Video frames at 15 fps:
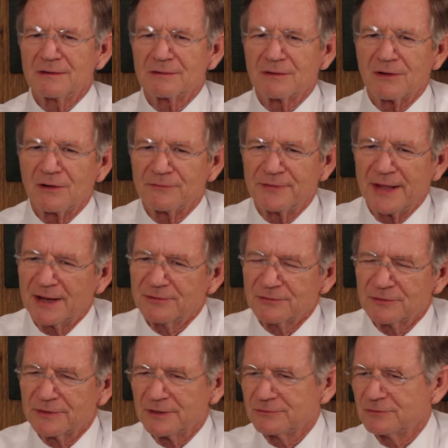called
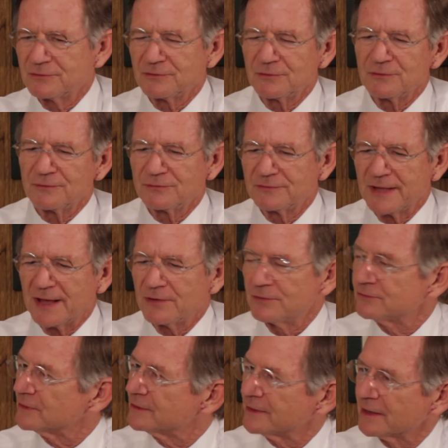National Institute of
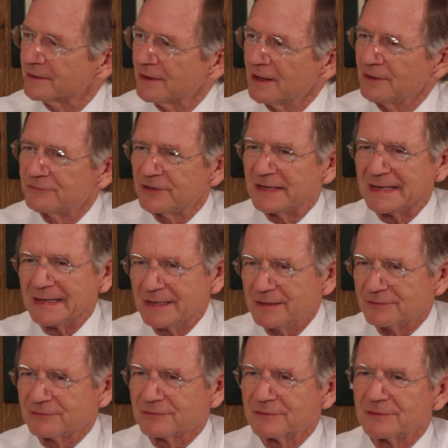Standards and Technology.
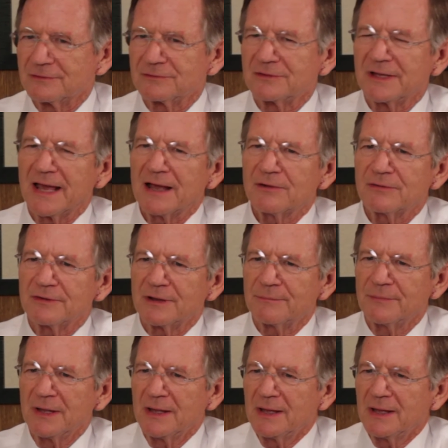NIST is the acronym.